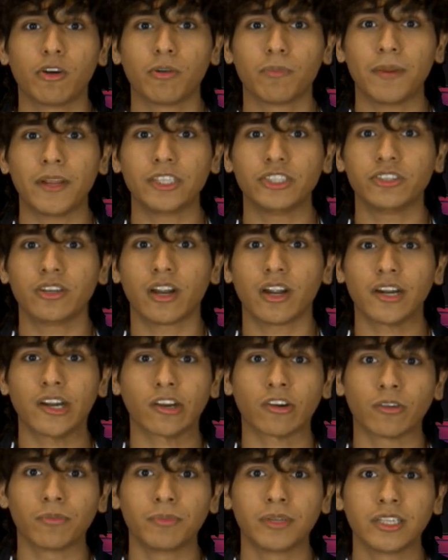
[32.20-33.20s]
or patriotic
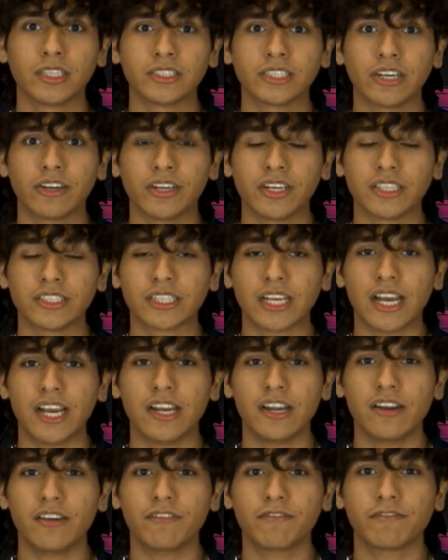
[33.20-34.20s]
or military
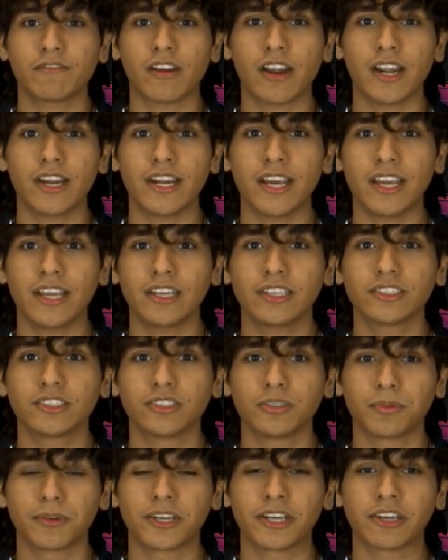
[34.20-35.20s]
attire. Friday,
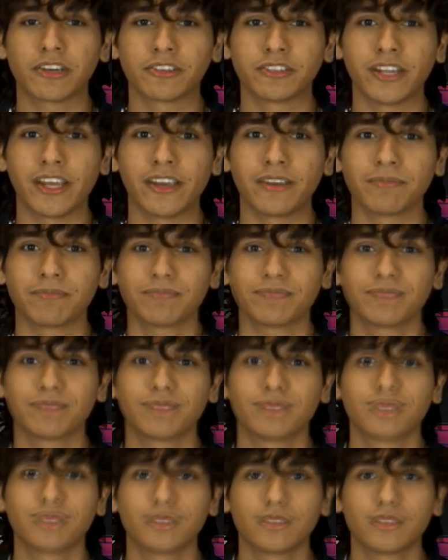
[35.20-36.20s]
superhero day.
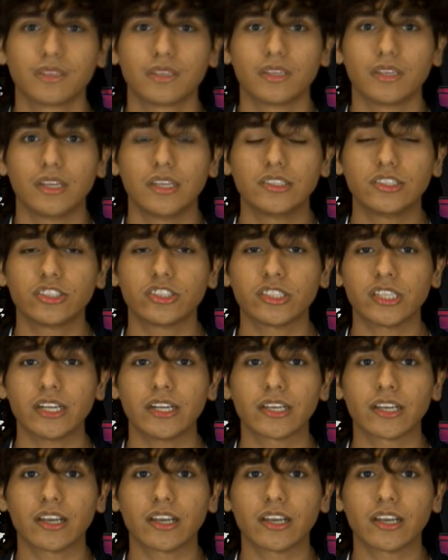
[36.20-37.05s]
Interested in